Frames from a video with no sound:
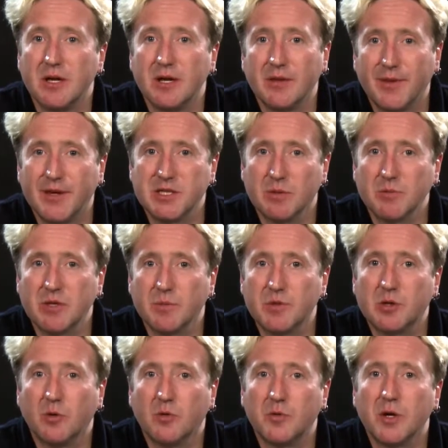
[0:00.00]
They're sometimes
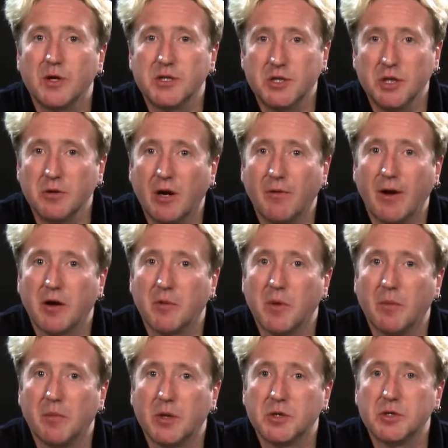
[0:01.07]
called pseudo-random
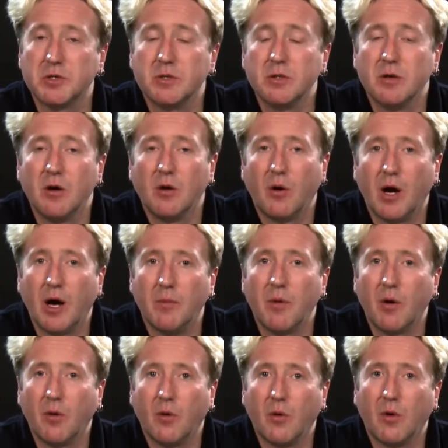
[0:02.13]
numbers,
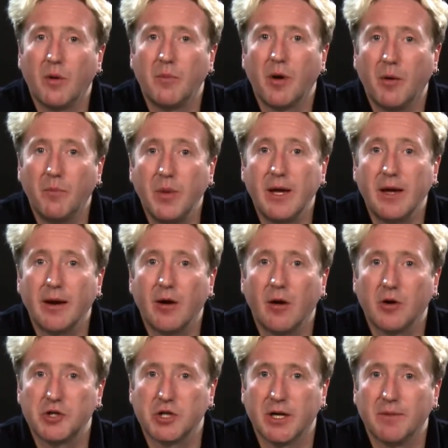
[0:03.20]
or
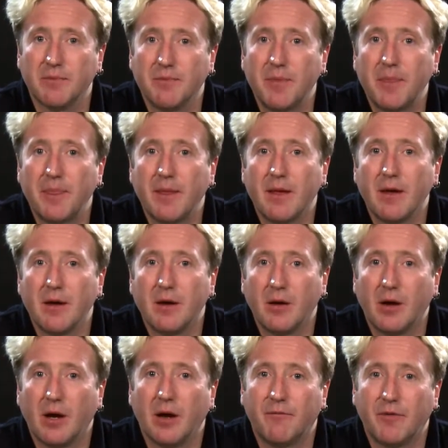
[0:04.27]
PNRG,
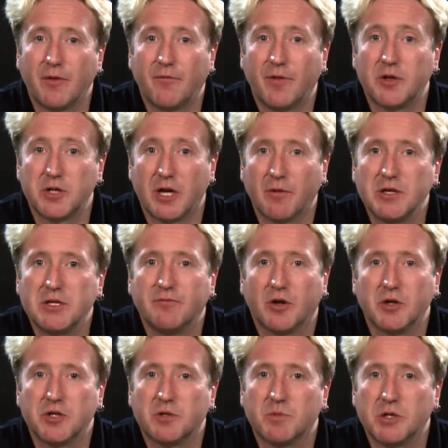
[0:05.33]
for the generating
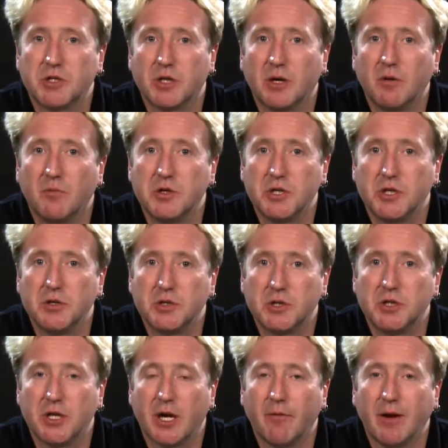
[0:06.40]
functions which are used to
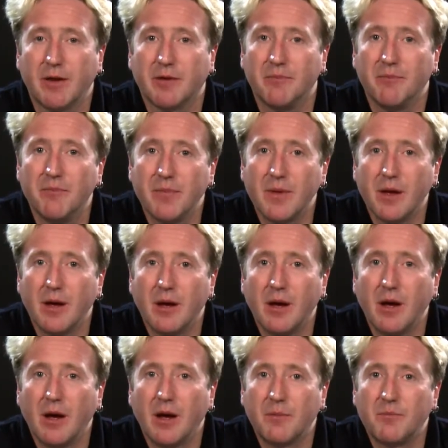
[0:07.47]
generate them.
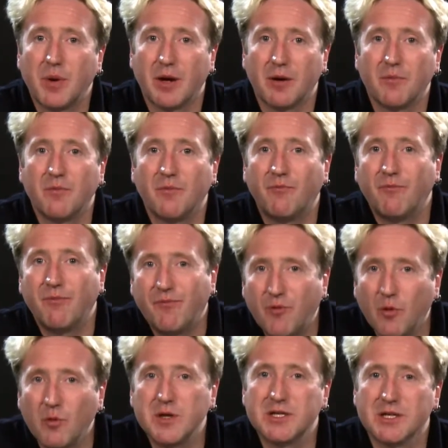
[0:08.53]
But for
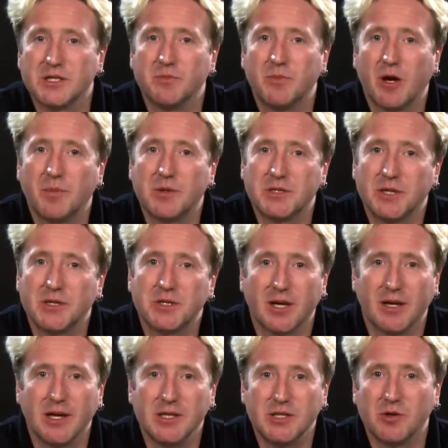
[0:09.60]
all intents and purposes,
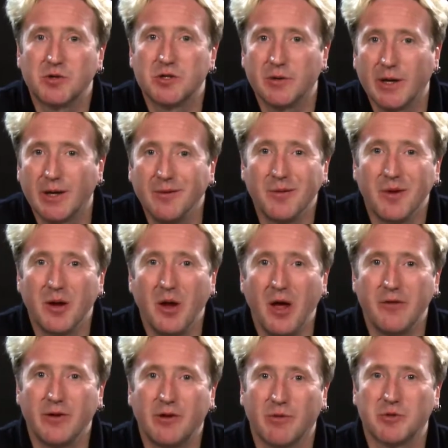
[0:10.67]
unless you're doing
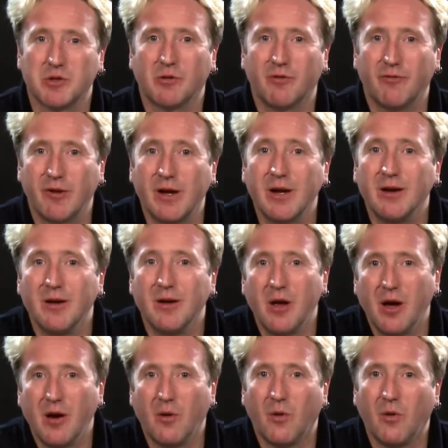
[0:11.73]
heavy cryptography
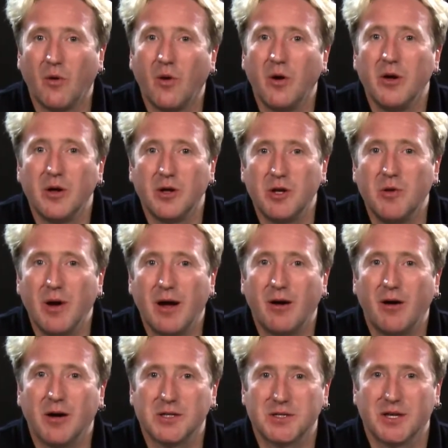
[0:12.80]
or you have
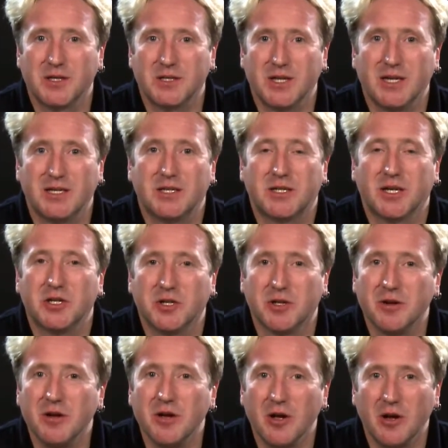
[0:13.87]
a statistician
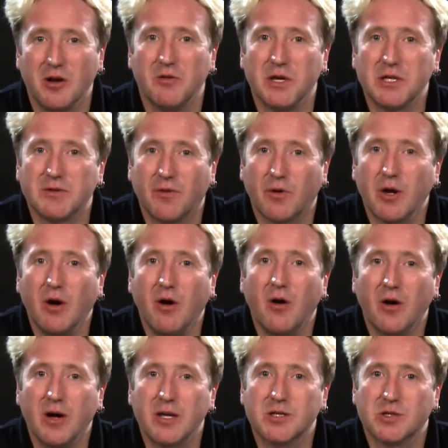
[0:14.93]
who needs a very
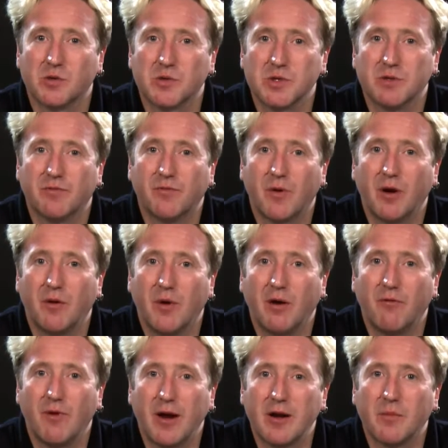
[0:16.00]
high source of
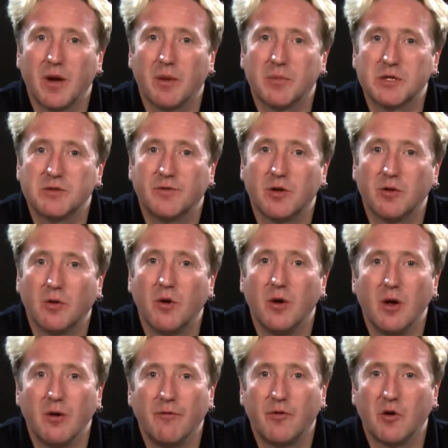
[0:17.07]
random numbers for
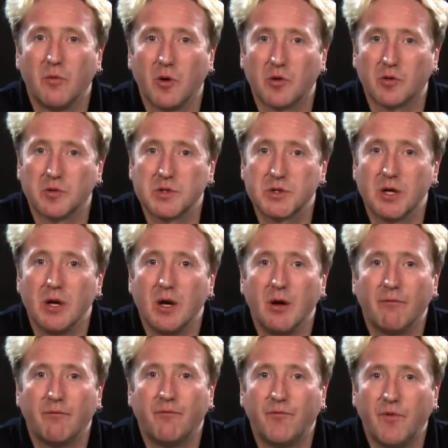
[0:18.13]
your models,
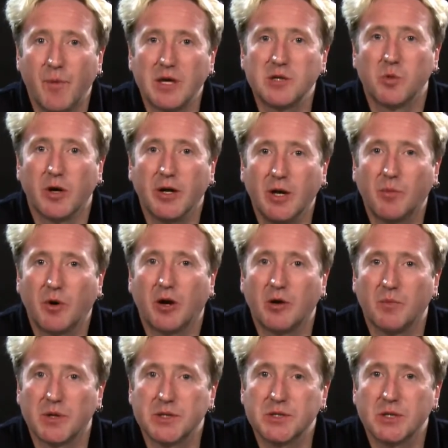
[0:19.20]
for most working
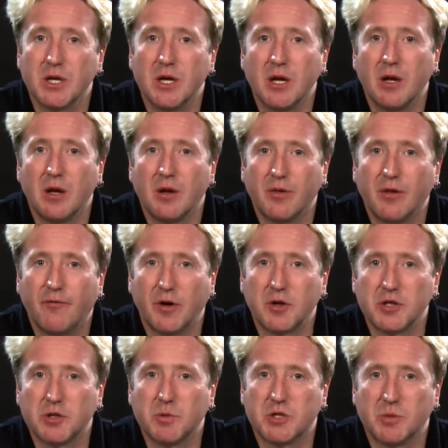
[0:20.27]
programmers, the
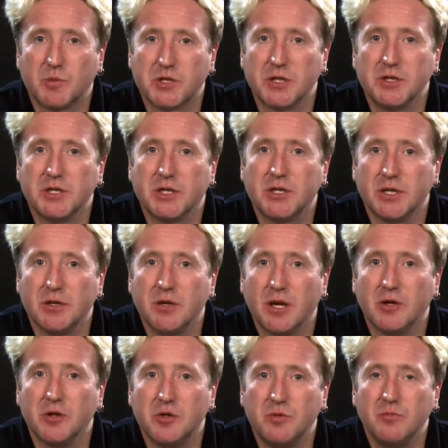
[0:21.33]
functions which are presented in